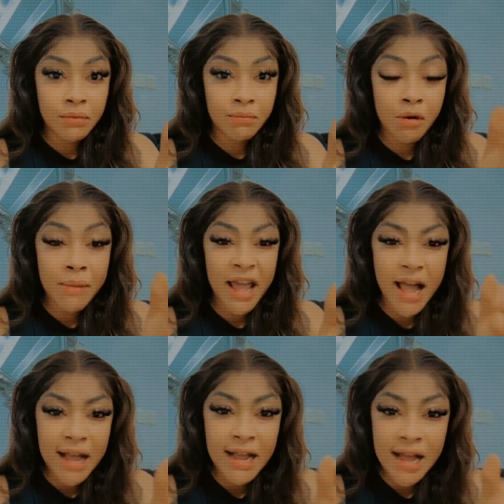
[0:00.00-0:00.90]
But my
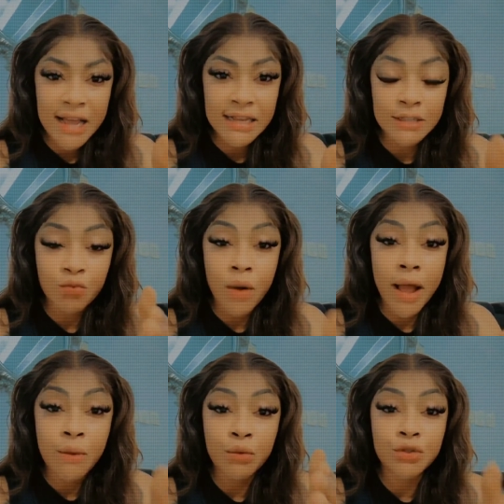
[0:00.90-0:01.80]
anger is,
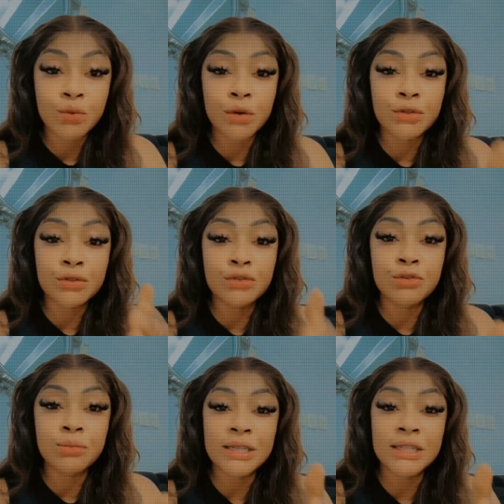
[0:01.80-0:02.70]
why would you want to
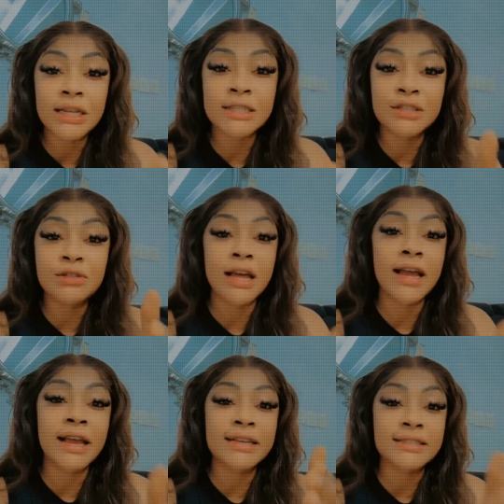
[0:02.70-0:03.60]
do me dirty to
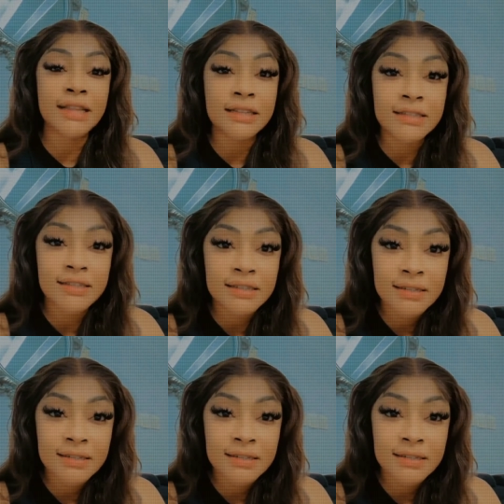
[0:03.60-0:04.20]
that extent?